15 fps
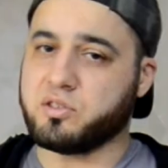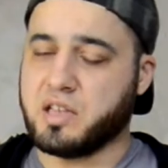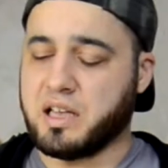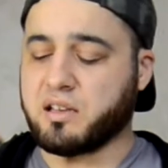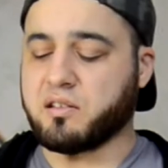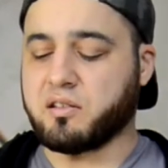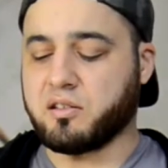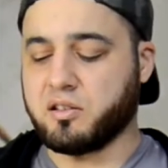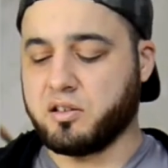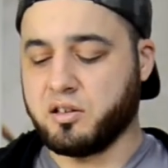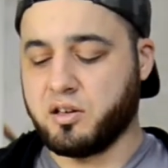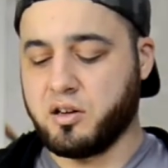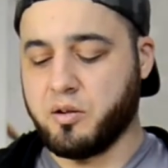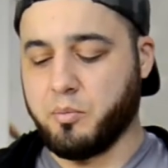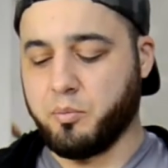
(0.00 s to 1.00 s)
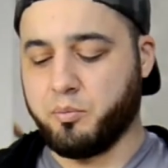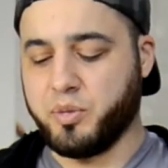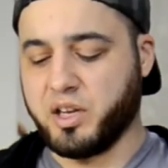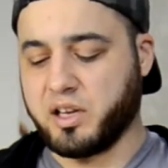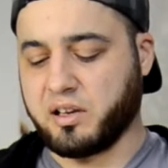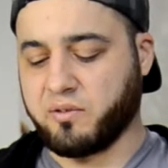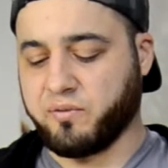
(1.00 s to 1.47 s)
that's the
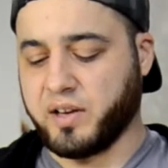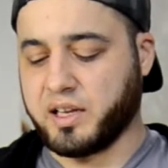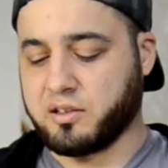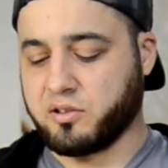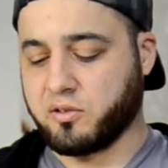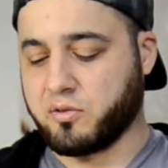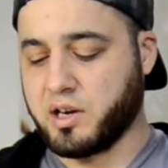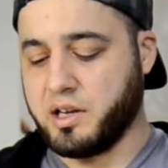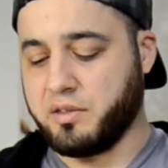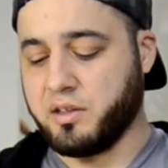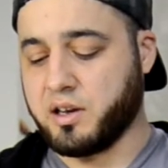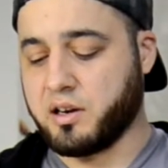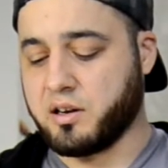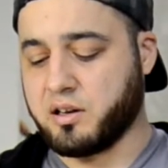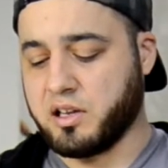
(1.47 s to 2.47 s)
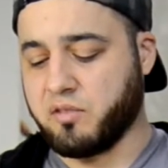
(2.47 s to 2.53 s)
biggest factor right there.